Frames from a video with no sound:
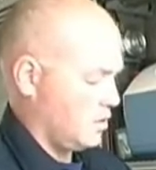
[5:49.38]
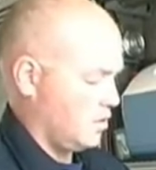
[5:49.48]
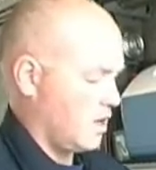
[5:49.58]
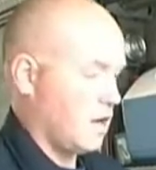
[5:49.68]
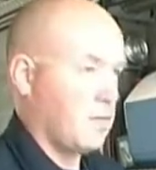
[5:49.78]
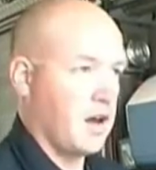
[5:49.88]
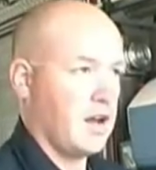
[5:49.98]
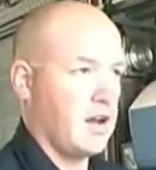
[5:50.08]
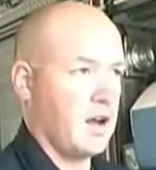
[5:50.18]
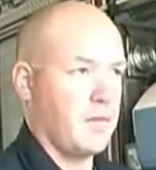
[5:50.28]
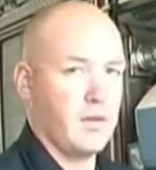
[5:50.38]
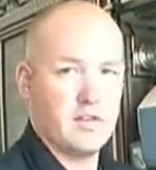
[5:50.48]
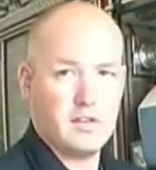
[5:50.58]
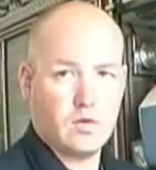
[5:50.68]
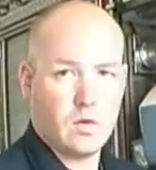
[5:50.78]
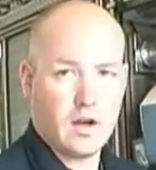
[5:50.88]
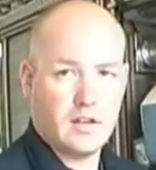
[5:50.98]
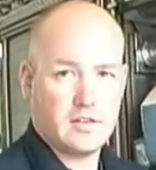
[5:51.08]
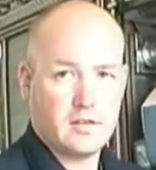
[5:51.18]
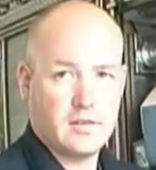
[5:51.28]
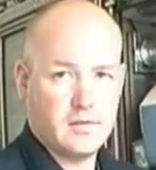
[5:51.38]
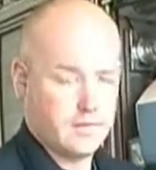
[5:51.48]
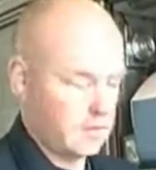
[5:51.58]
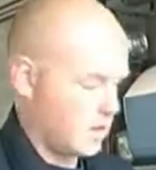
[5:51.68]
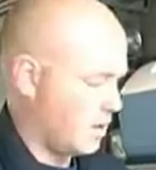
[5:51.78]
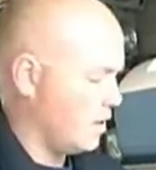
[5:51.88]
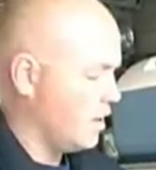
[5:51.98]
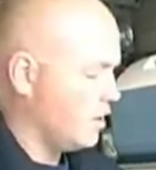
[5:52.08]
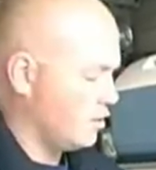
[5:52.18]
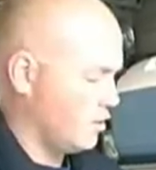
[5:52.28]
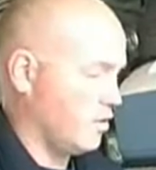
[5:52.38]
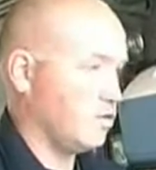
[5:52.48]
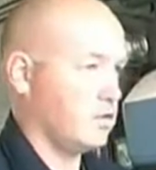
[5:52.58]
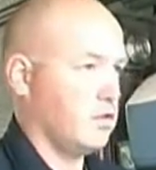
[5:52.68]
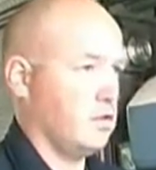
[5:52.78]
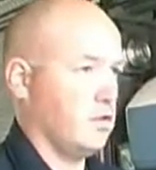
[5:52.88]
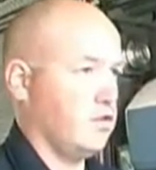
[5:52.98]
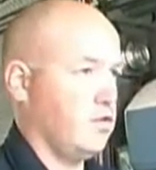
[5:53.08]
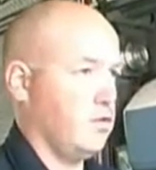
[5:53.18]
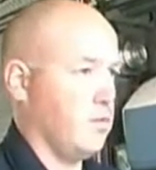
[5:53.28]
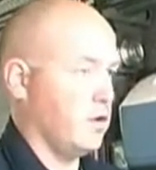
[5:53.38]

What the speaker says: Standby, I press it twice, okay? So those are those two